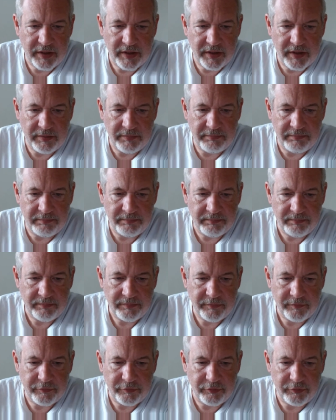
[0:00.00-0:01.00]
Um,
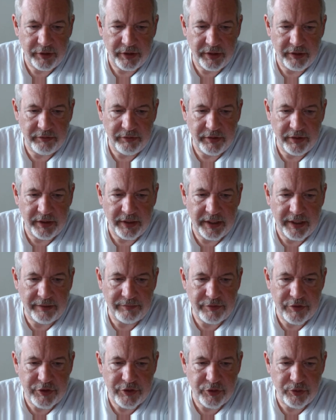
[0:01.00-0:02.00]
really, really
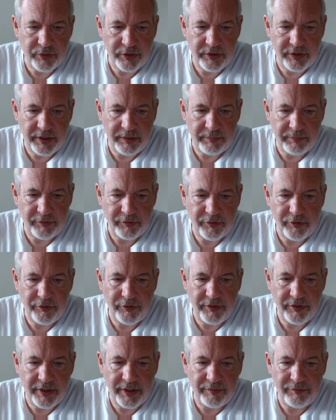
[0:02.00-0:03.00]
have enjoyed the
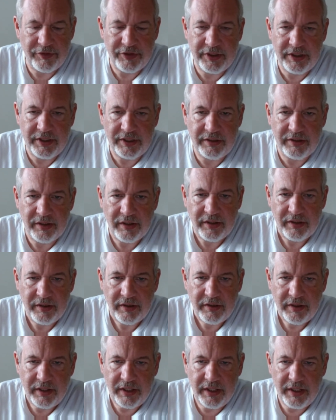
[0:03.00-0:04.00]
episodes that I've seen.
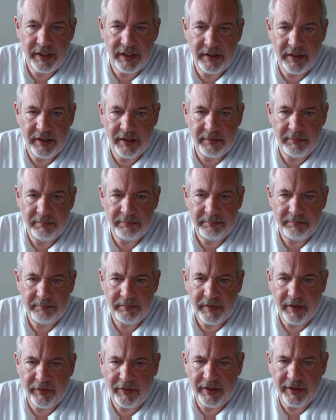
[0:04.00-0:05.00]
And um,
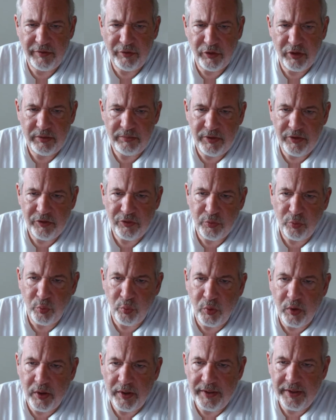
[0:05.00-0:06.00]
I think I only missed
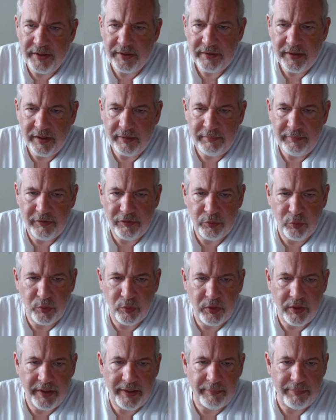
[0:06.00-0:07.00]
one. I missed
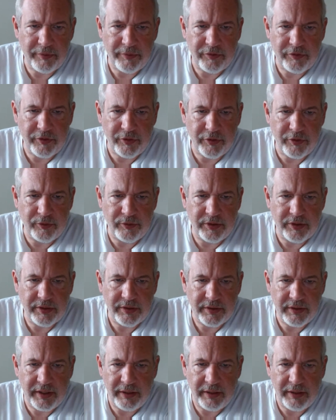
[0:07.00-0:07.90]
one episode.